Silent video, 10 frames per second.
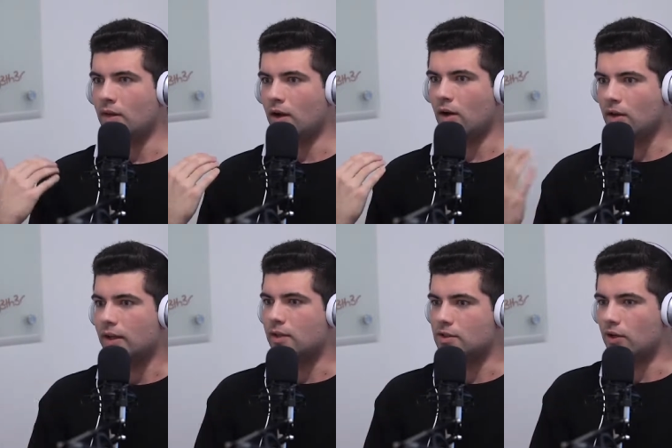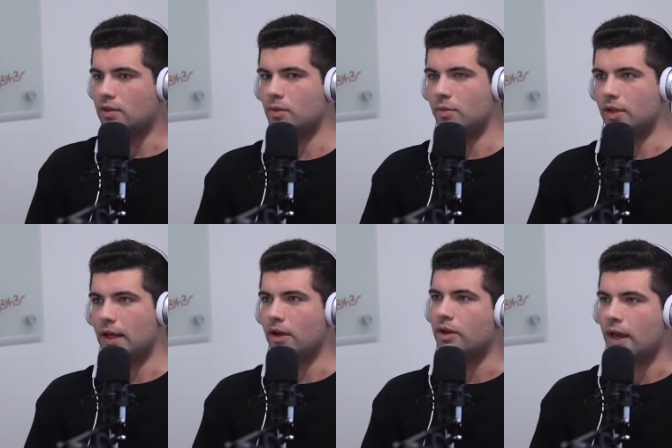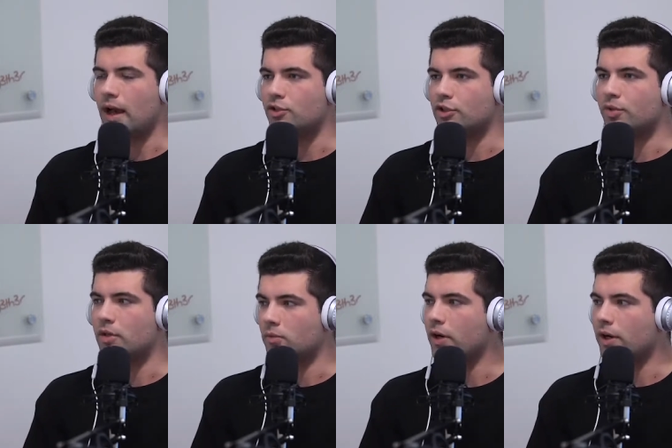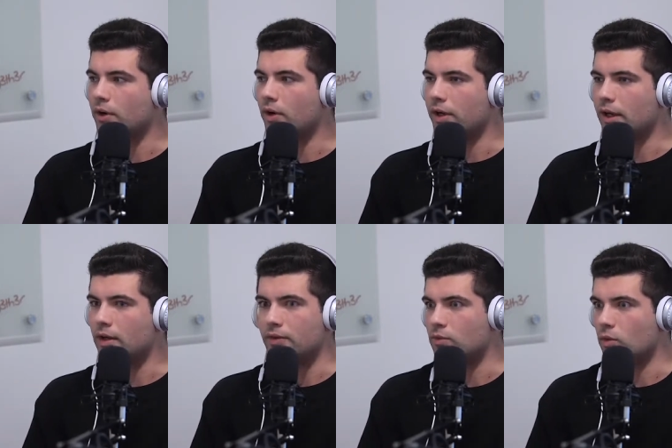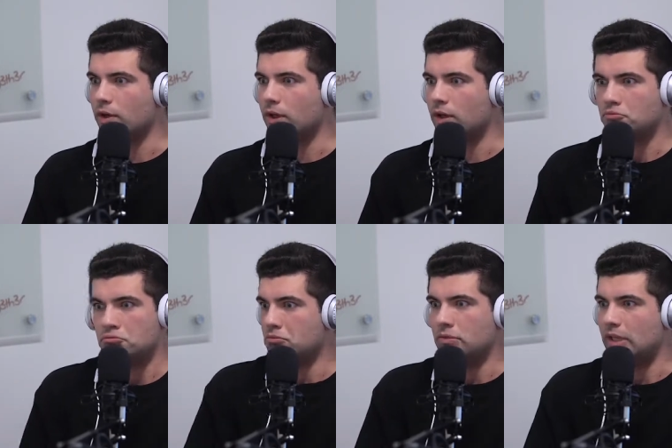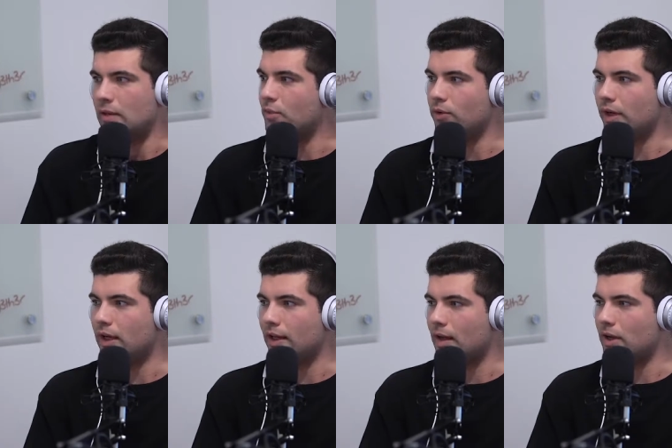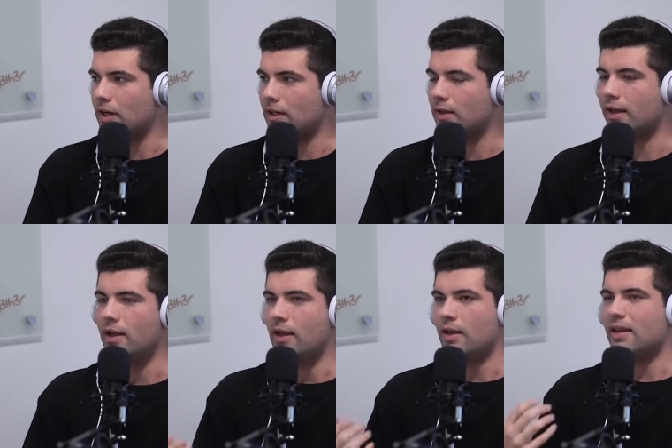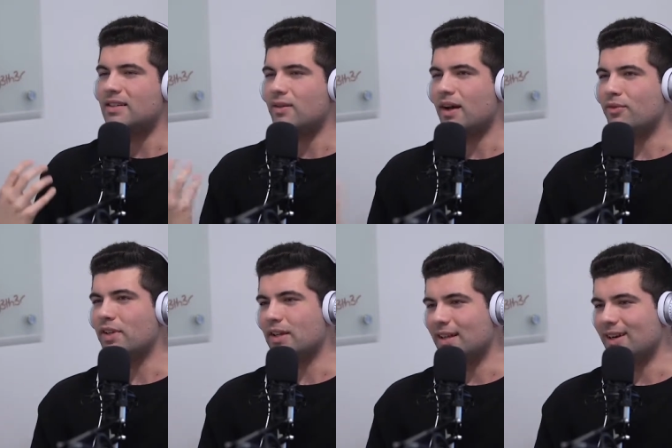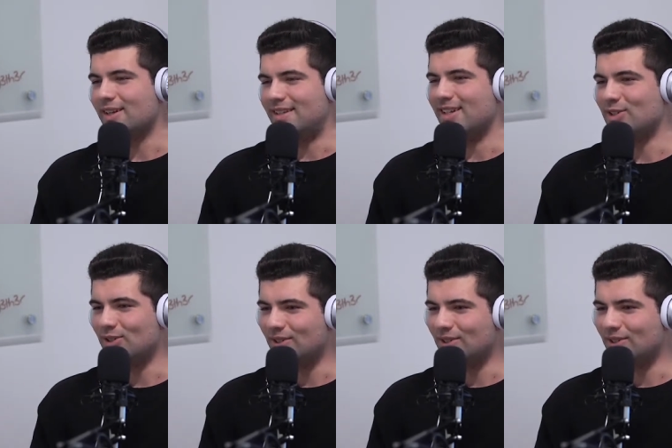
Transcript: I'll like consult them to be like, okay, how's your print marketing working? And if it's working, keep doing it. Like, I'm not going to like, I feel like a lot of digital.